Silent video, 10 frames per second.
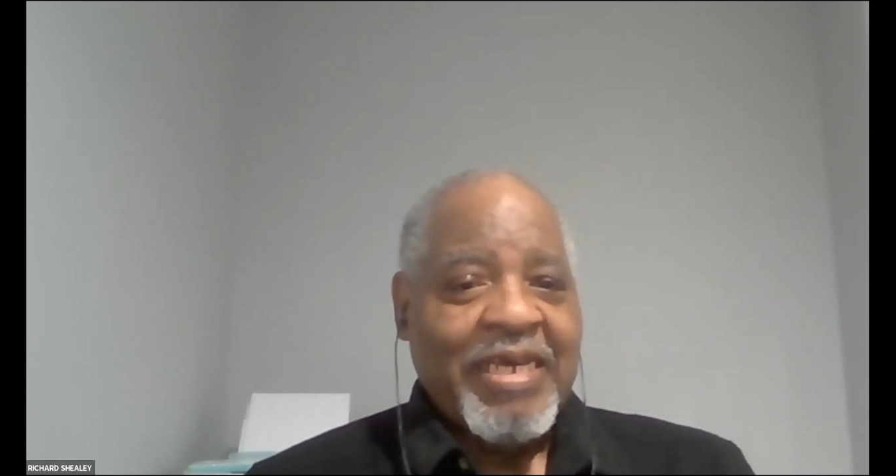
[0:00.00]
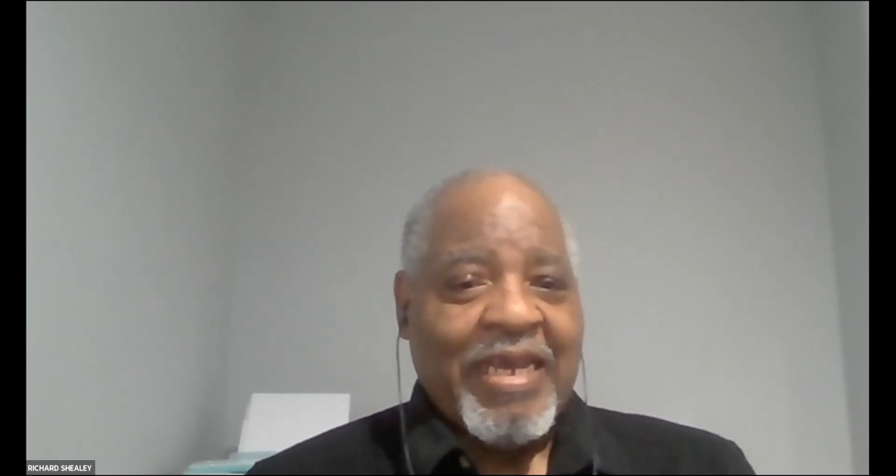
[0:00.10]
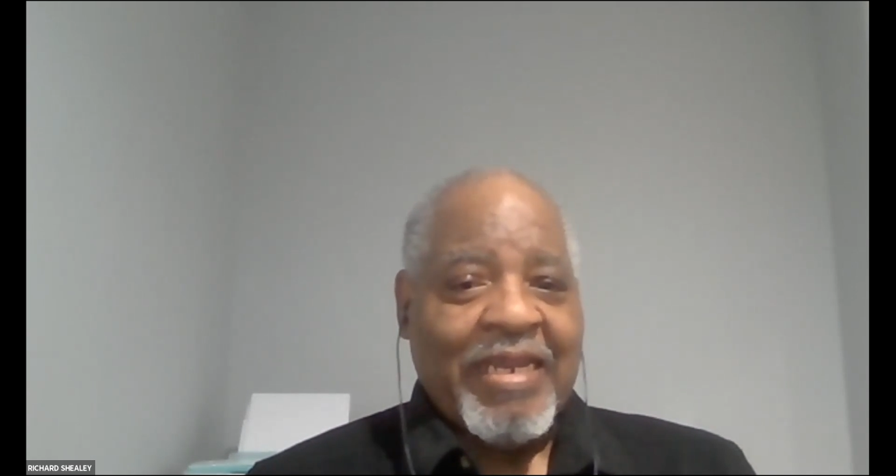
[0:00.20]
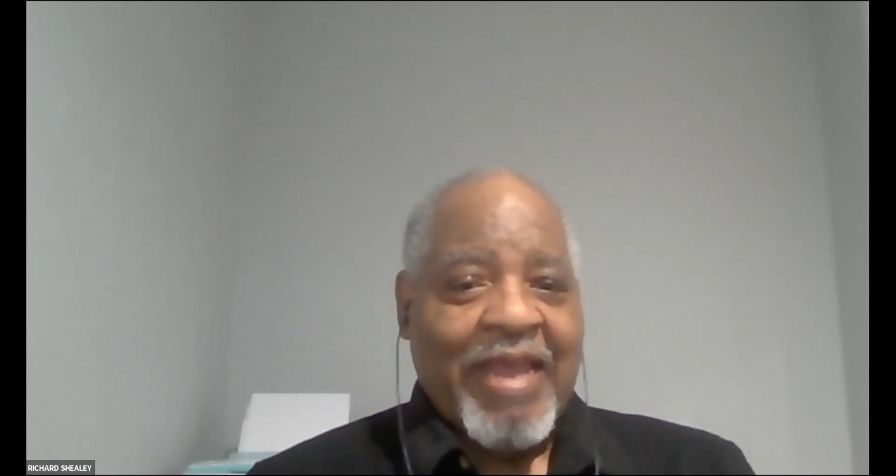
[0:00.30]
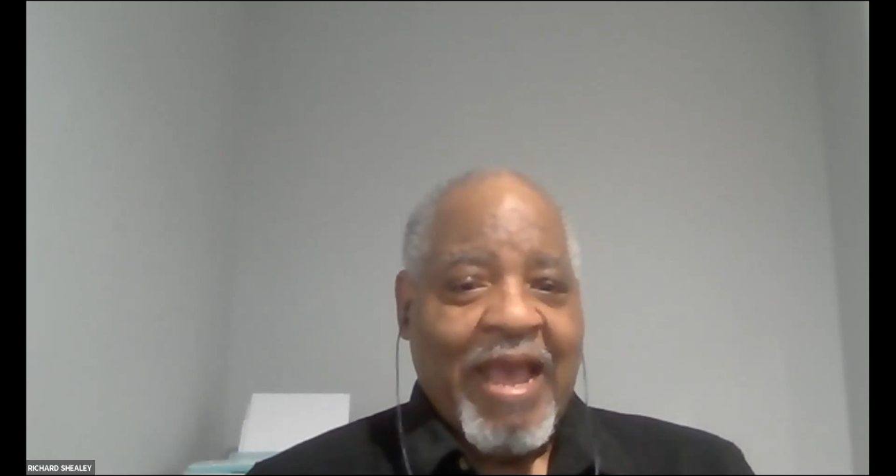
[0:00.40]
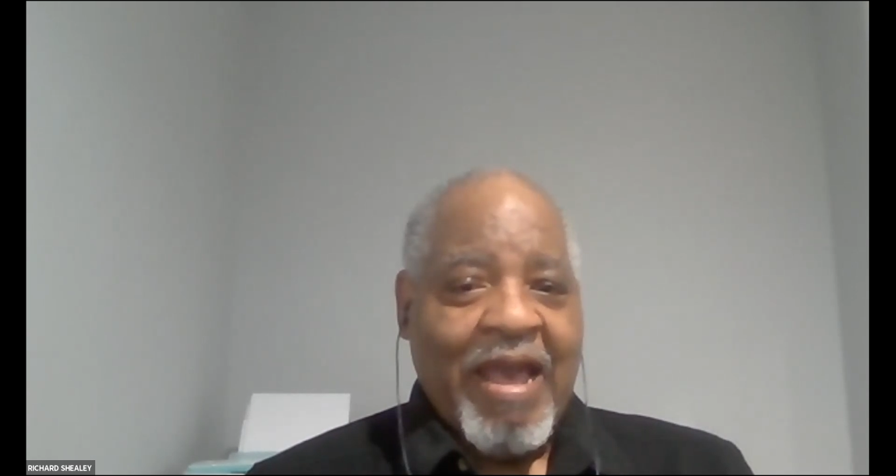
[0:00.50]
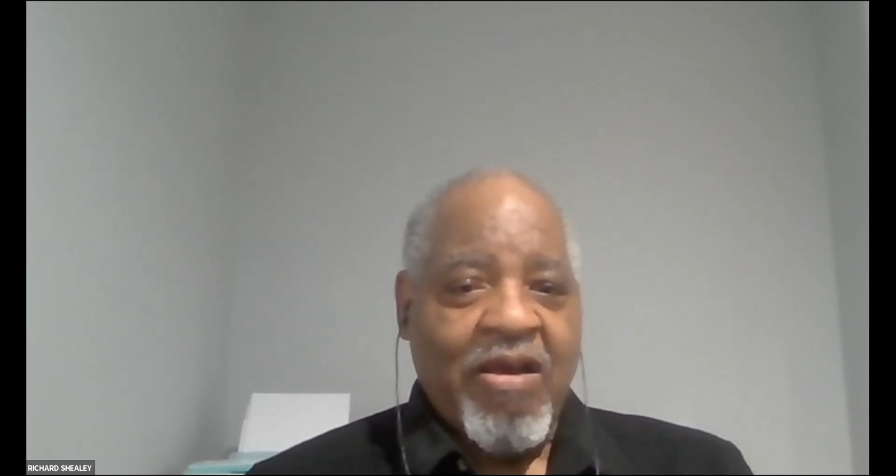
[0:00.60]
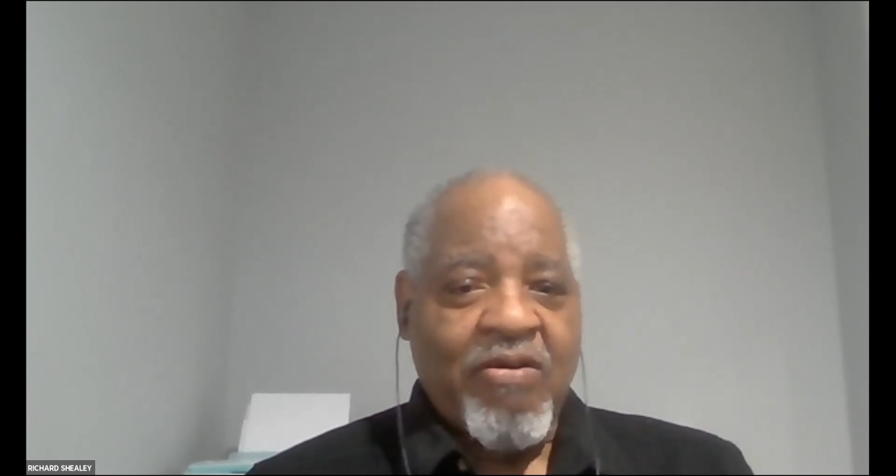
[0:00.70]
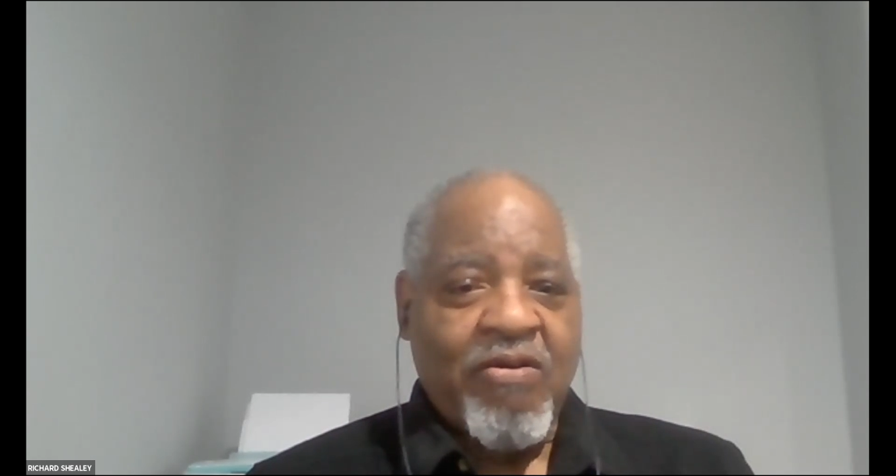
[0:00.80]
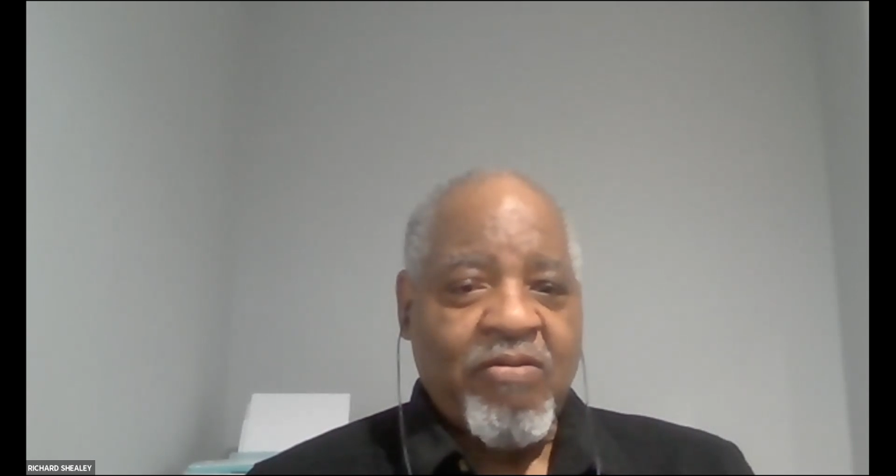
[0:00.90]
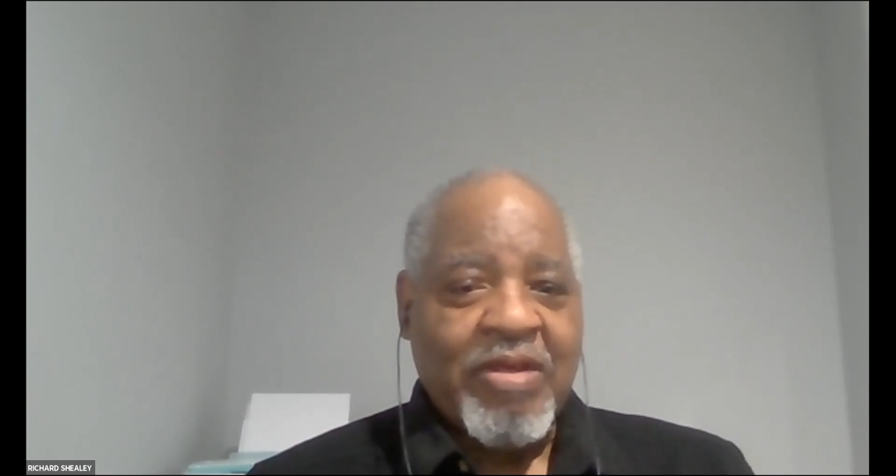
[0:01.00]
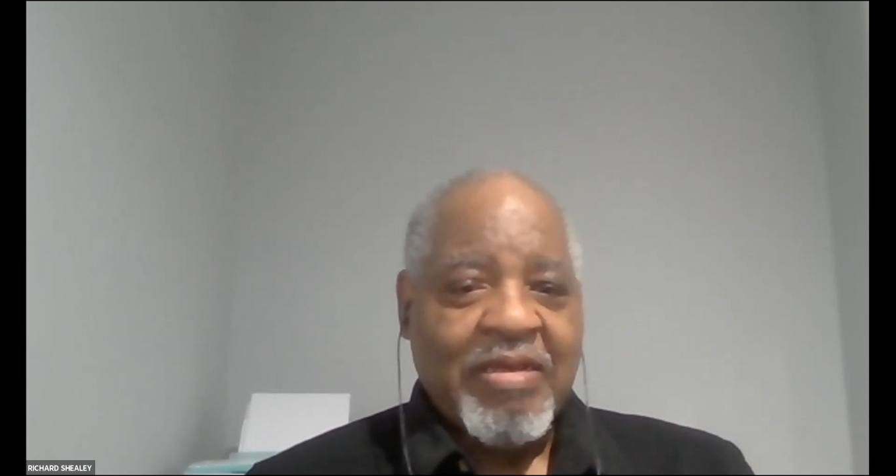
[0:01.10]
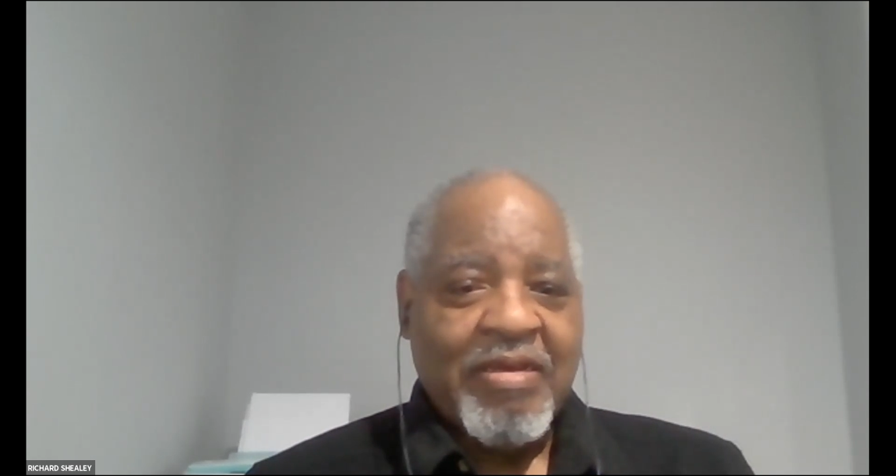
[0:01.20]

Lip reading: and how